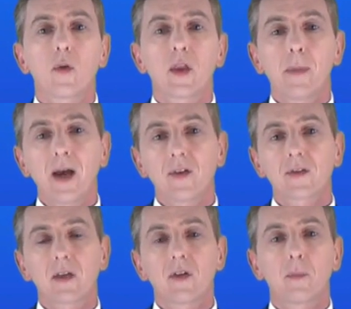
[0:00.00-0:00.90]
So the mass
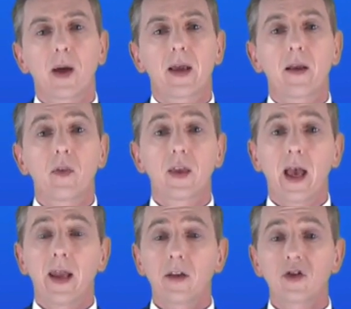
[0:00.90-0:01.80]
is given by
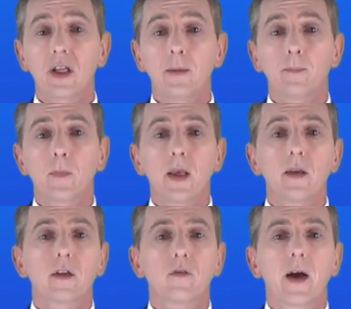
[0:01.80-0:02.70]
the energy
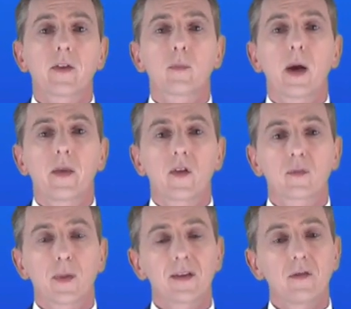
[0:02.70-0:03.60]
divided by
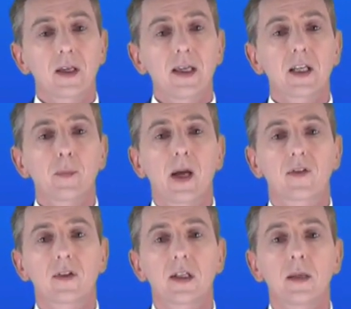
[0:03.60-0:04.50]
the specific heat
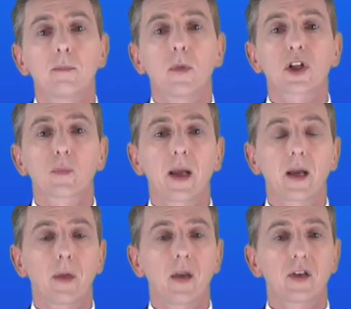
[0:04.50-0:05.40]
capacity
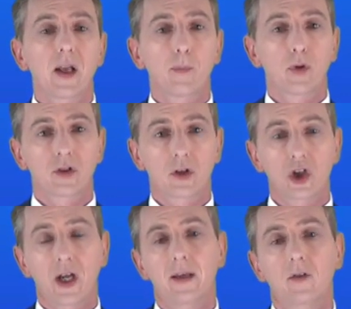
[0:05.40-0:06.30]
multiplied by the temperature
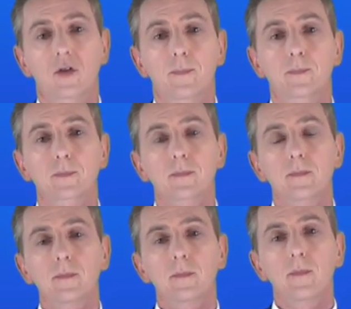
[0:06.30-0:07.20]
change.
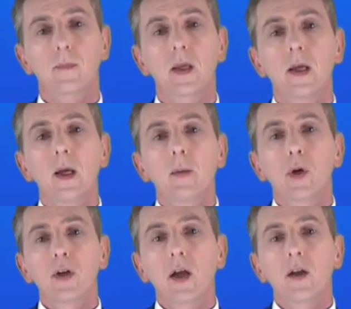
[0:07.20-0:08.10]

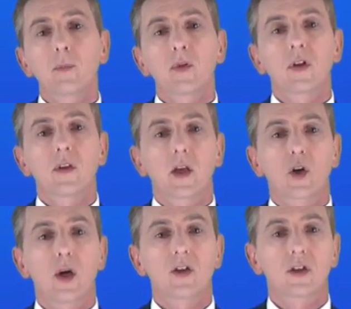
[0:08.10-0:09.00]
Putting our numbers into the
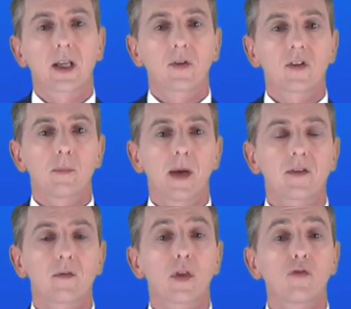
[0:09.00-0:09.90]
equation gives us a
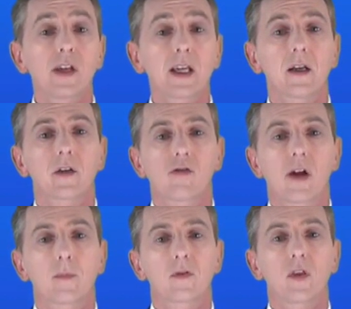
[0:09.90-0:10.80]
mass of 3
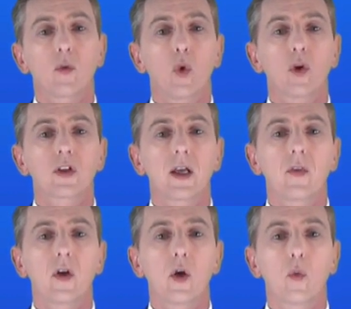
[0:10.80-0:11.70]
kilograms for the water
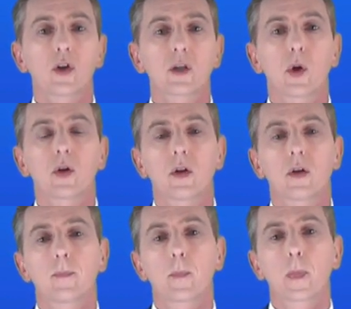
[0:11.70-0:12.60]
in the hot water
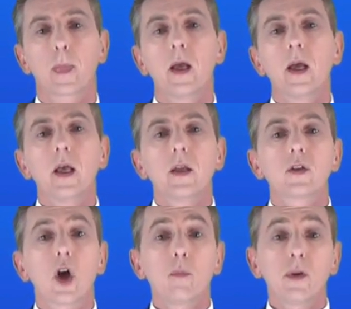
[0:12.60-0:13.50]
bottle.
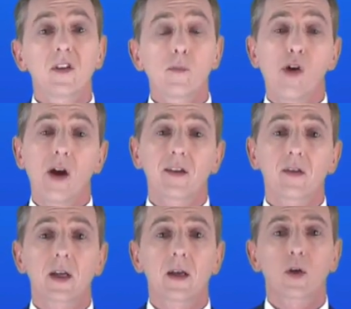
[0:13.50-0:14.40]
Don't be
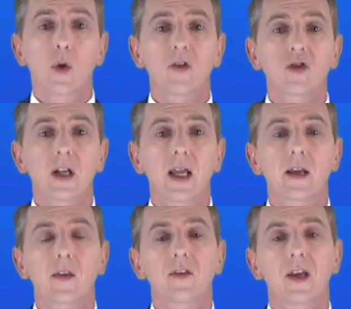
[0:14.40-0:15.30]
surprised if you get a question
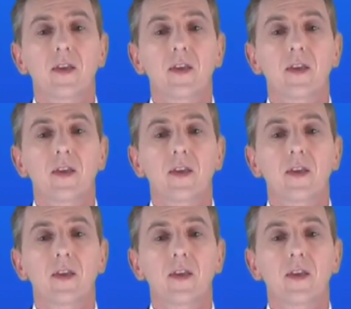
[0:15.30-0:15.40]
like